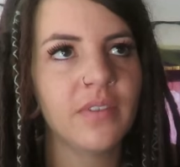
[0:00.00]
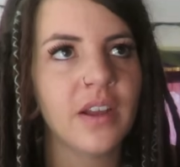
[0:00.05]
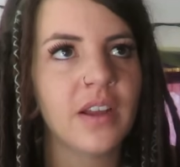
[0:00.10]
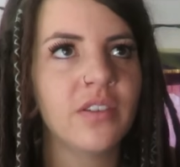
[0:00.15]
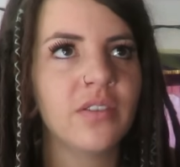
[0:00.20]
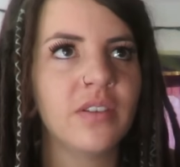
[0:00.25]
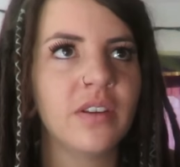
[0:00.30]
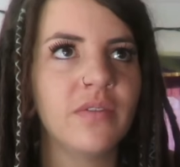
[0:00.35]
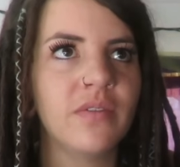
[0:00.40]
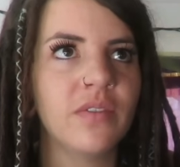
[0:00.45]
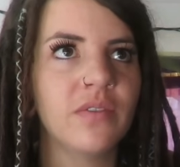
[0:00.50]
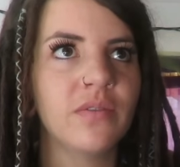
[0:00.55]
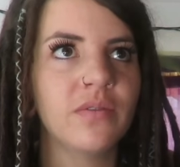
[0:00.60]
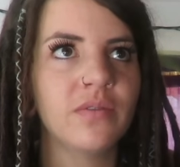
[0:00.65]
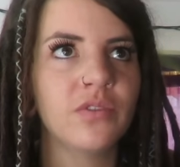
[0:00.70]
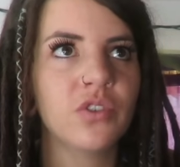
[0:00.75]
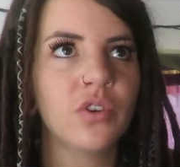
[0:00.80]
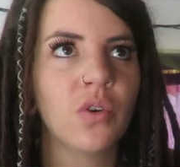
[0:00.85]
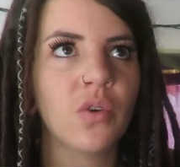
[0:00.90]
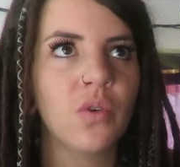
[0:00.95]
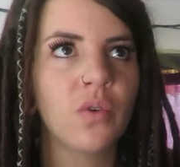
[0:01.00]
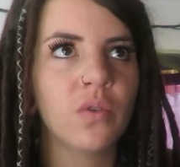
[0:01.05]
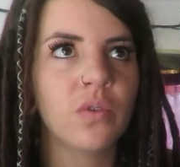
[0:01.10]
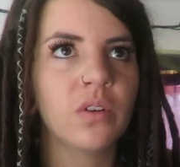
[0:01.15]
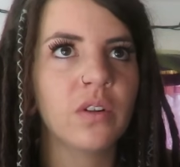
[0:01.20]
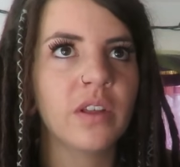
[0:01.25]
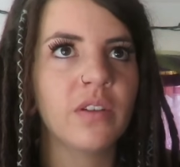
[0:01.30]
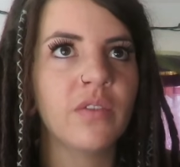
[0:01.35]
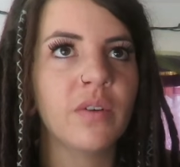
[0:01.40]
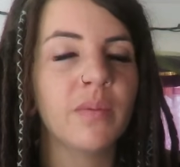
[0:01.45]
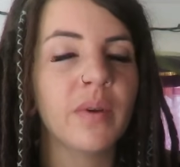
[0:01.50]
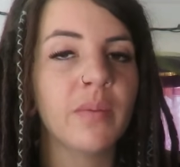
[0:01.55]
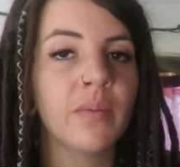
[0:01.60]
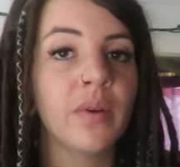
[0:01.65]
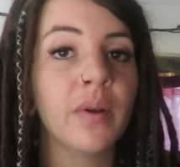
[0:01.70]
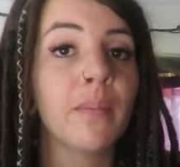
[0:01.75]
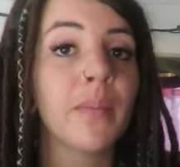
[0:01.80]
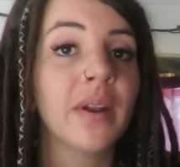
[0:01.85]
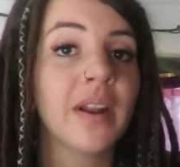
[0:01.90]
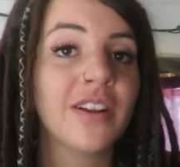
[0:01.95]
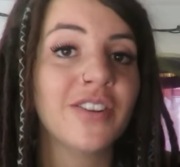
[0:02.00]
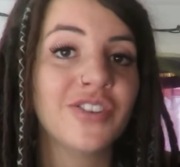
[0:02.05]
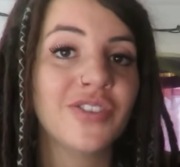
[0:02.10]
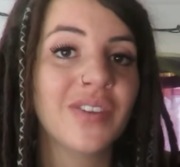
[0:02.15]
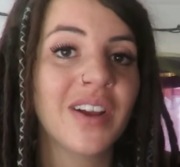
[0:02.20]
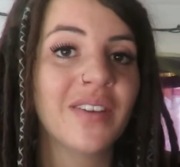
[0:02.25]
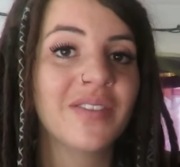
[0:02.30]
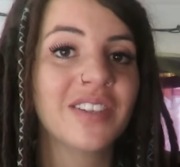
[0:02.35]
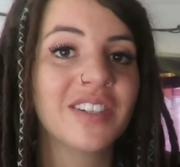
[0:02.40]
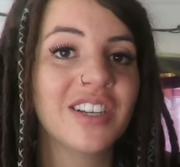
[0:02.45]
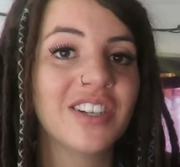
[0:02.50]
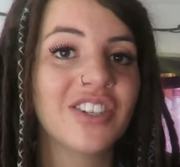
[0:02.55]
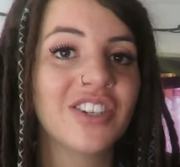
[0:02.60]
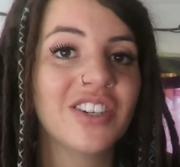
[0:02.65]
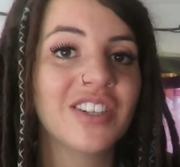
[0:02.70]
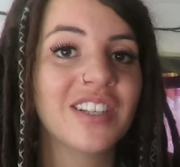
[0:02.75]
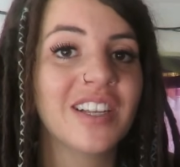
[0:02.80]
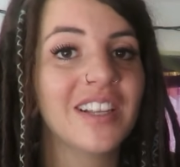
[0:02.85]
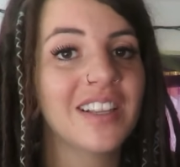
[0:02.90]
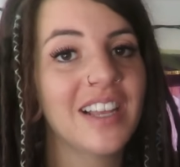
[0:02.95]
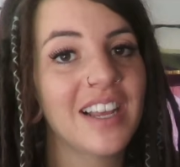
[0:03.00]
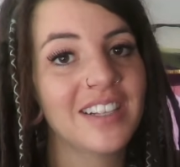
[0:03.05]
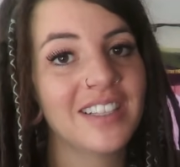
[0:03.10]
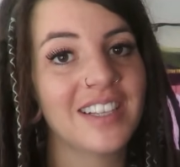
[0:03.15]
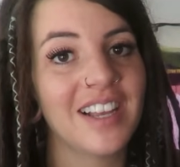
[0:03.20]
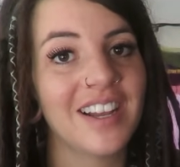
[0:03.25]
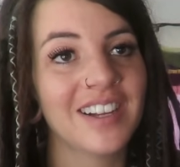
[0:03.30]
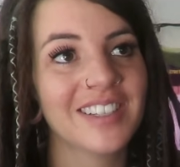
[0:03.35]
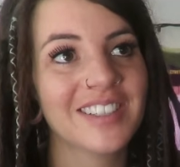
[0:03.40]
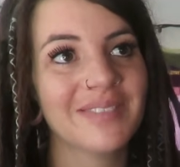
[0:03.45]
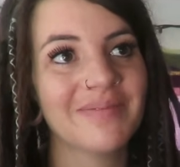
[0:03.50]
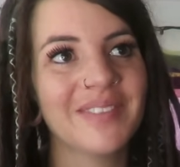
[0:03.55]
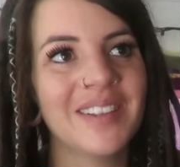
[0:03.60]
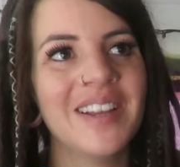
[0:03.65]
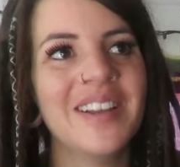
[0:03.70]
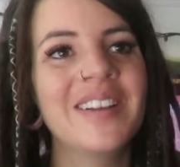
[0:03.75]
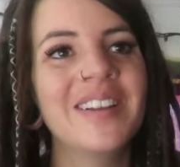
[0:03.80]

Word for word: I don't even totally remember, but I do have stitches and that sucks.